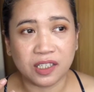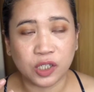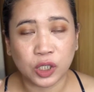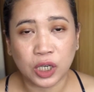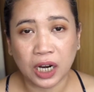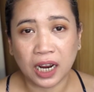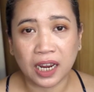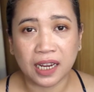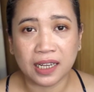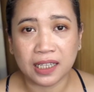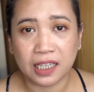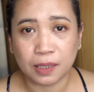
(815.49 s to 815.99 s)

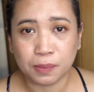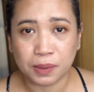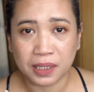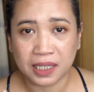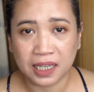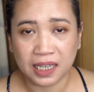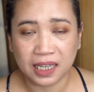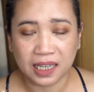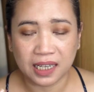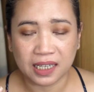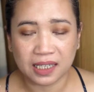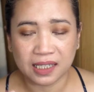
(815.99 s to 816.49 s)
try
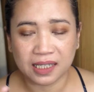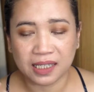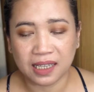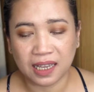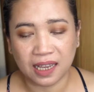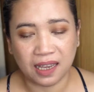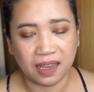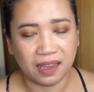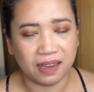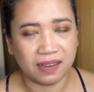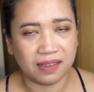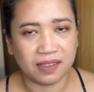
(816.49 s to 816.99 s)
lipsticks
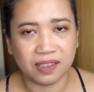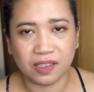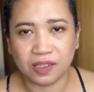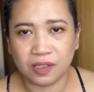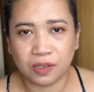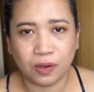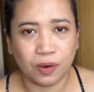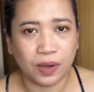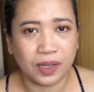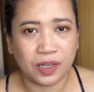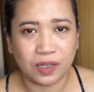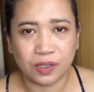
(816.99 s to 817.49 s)
and
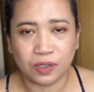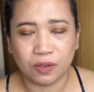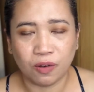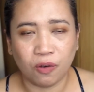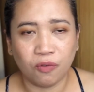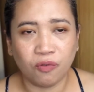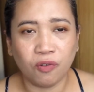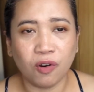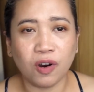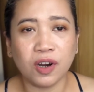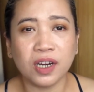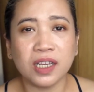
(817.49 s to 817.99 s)
so on and so
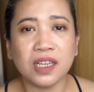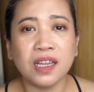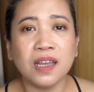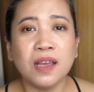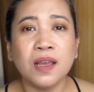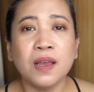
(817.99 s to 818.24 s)
forth,